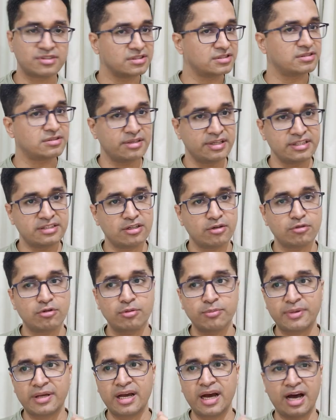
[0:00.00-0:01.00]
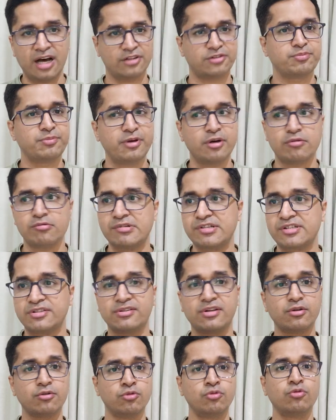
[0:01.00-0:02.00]
Just reach out to me, ask me a question,
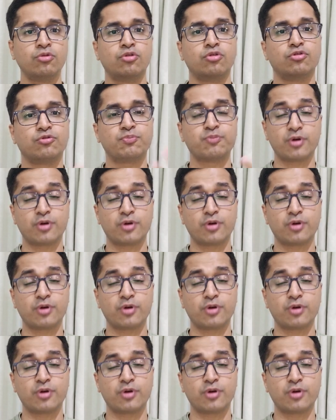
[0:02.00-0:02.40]
then who knows,